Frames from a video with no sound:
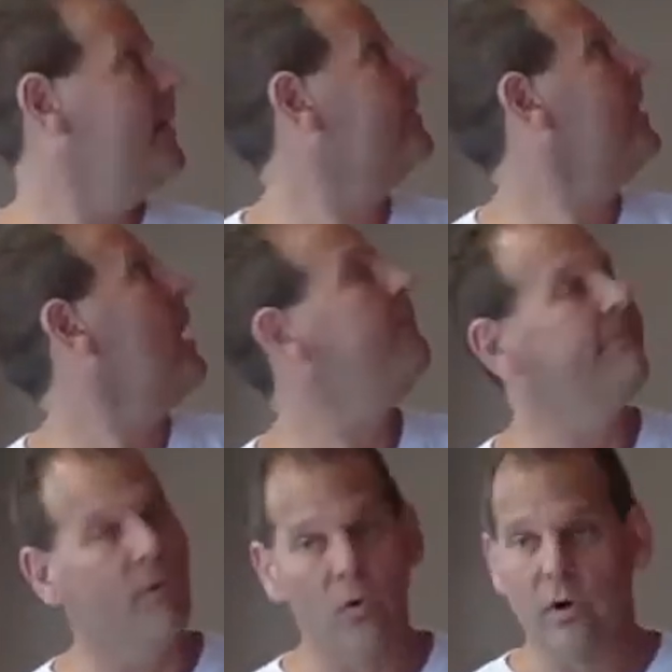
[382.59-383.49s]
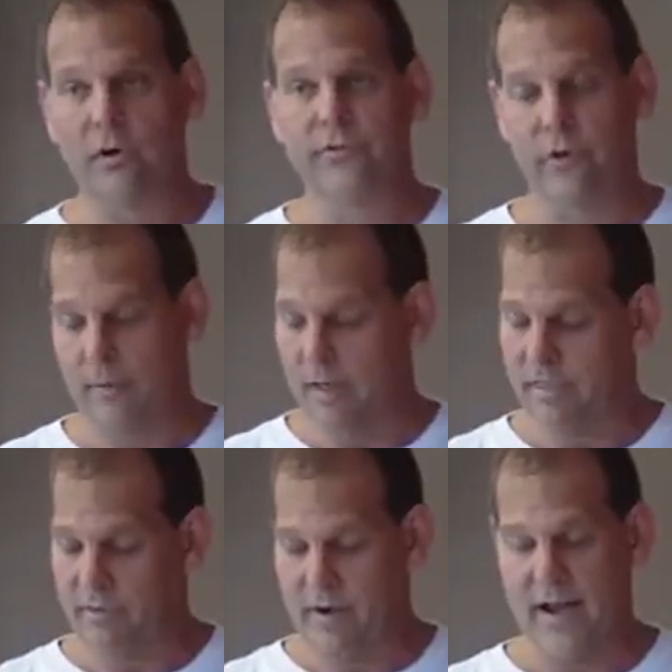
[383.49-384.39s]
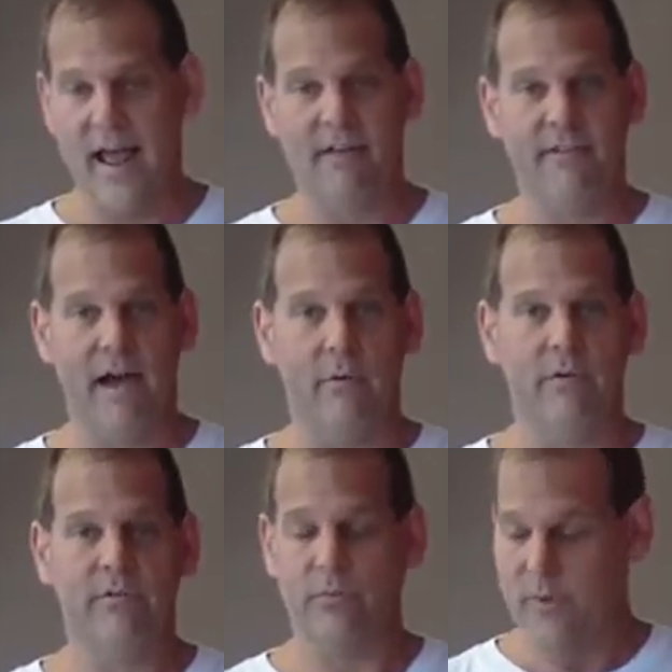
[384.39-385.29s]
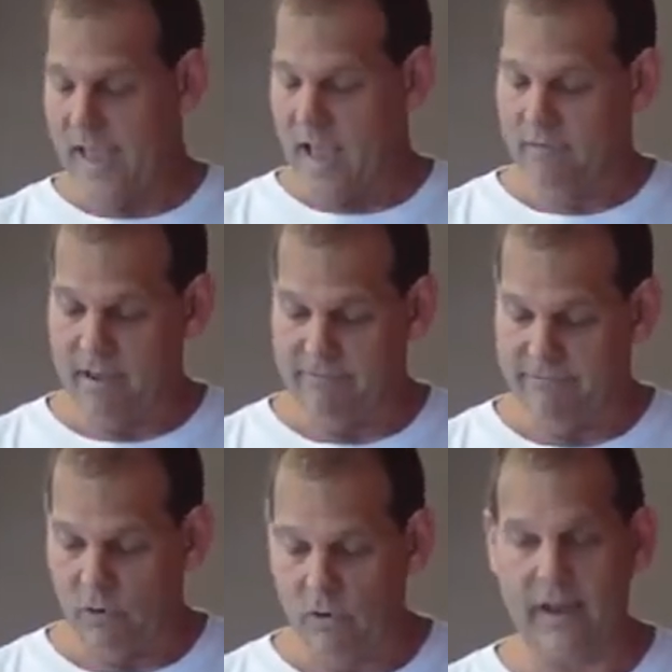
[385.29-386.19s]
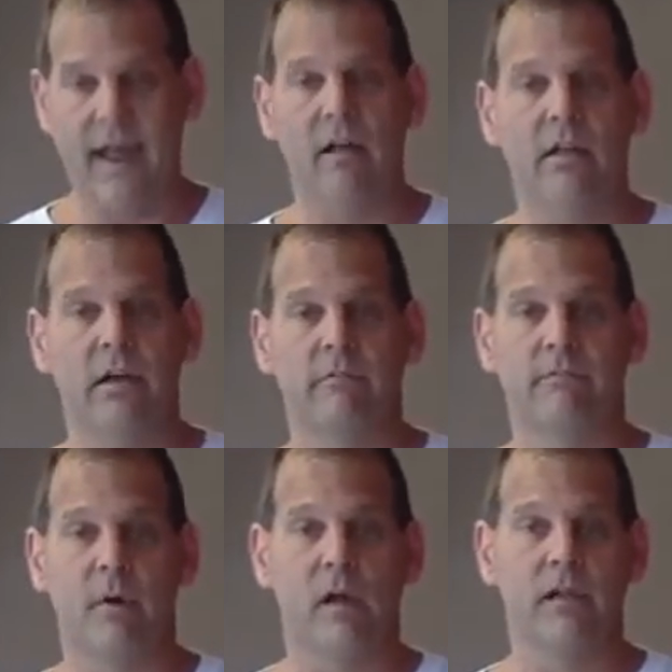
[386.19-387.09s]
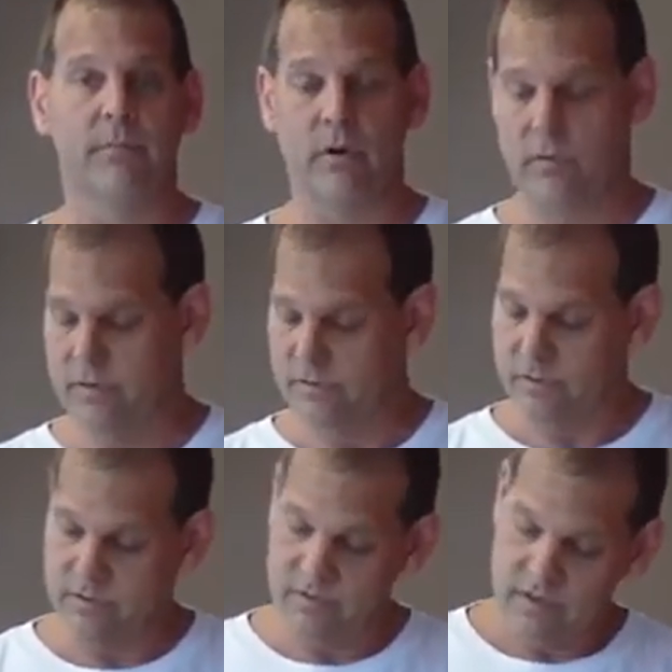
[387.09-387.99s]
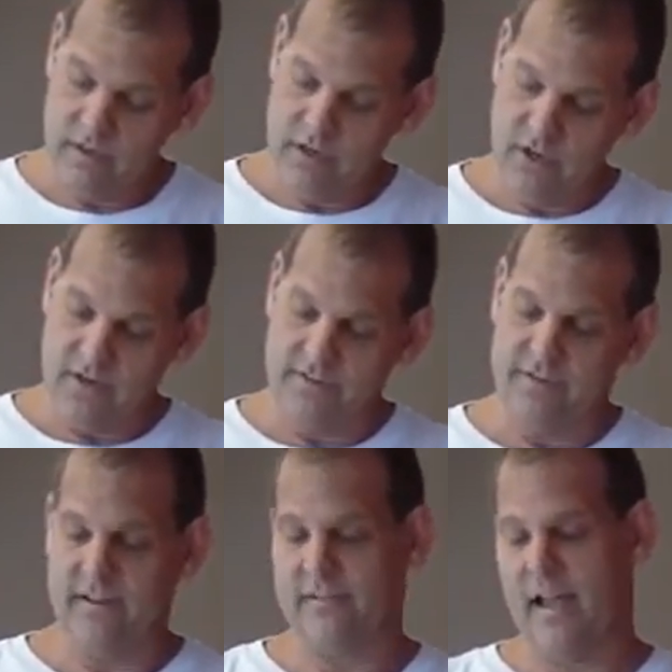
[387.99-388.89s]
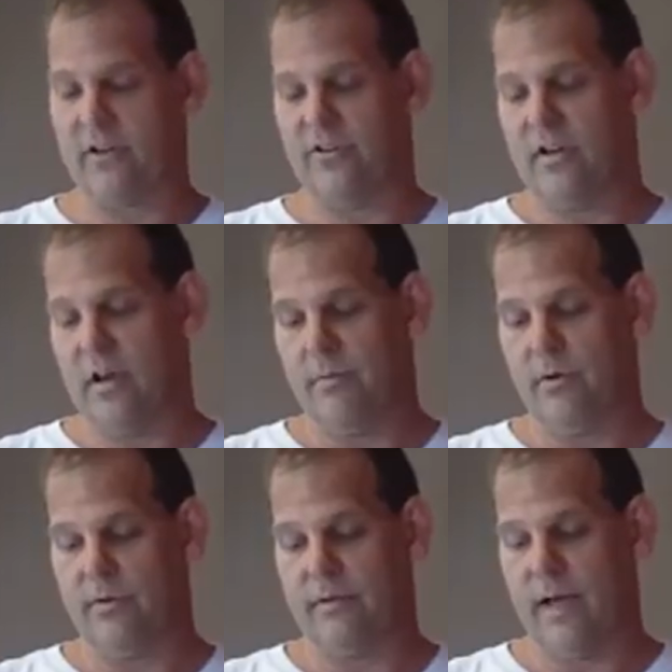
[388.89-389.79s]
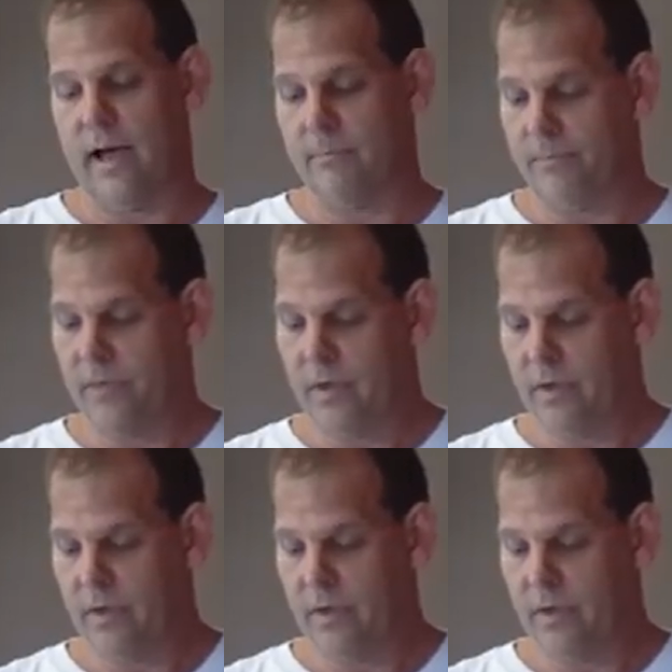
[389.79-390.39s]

It's now 4, so about 3.5 hours. We have a full gallon of polymer crystals. You can see it's actually coming over the top.